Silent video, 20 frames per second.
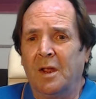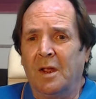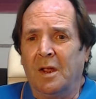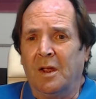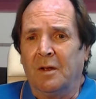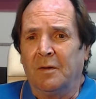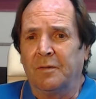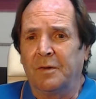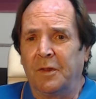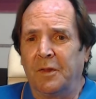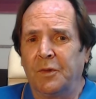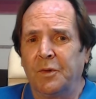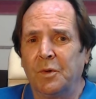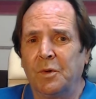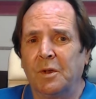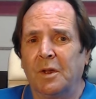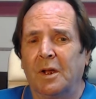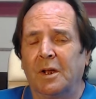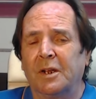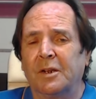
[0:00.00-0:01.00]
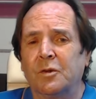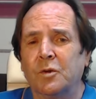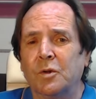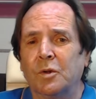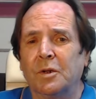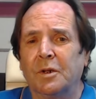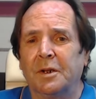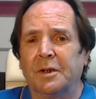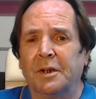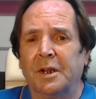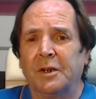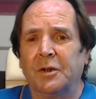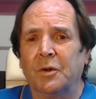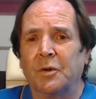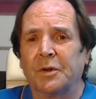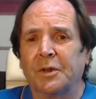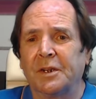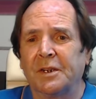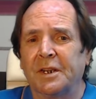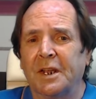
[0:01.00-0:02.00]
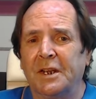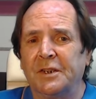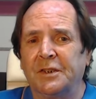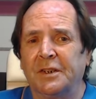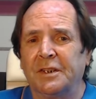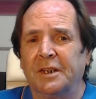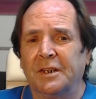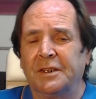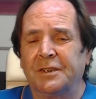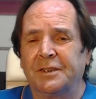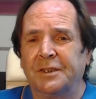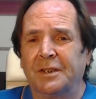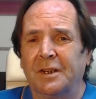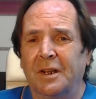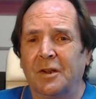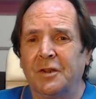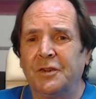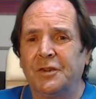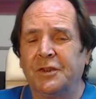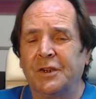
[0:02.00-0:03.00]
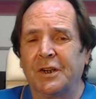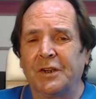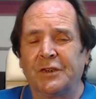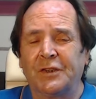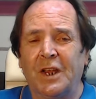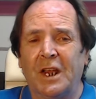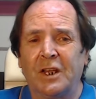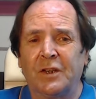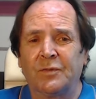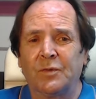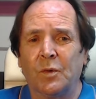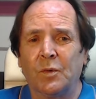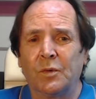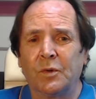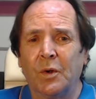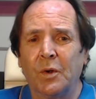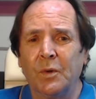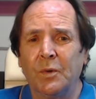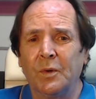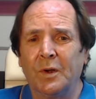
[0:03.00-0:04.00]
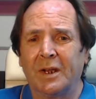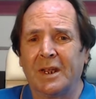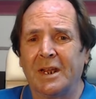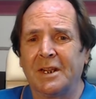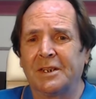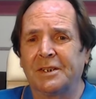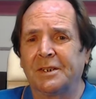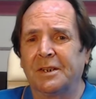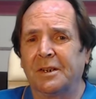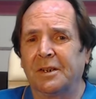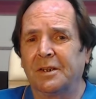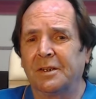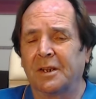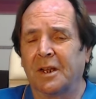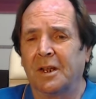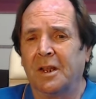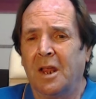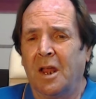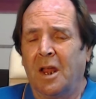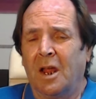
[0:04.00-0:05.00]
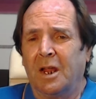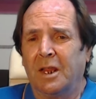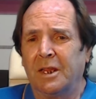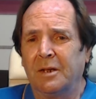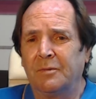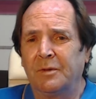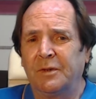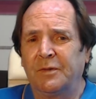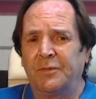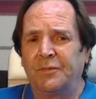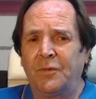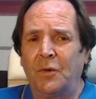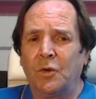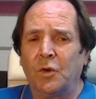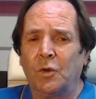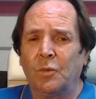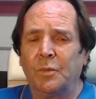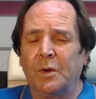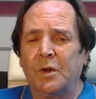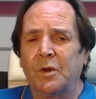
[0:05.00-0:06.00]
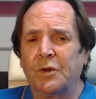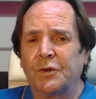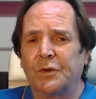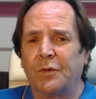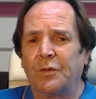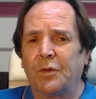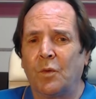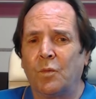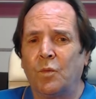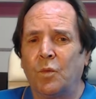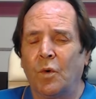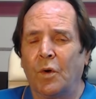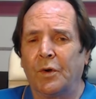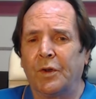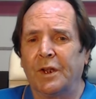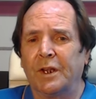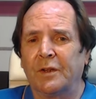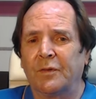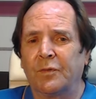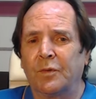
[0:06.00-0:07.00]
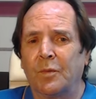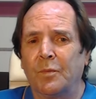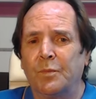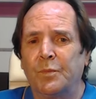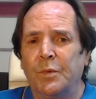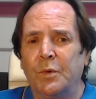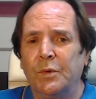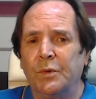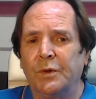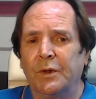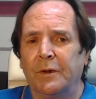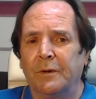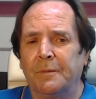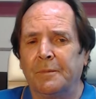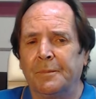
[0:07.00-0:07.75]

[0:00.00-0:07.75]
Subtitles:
Fethullah Gulen in organising an unsuccessful coup against Erdogan that was foiled because of the warnings from Putin.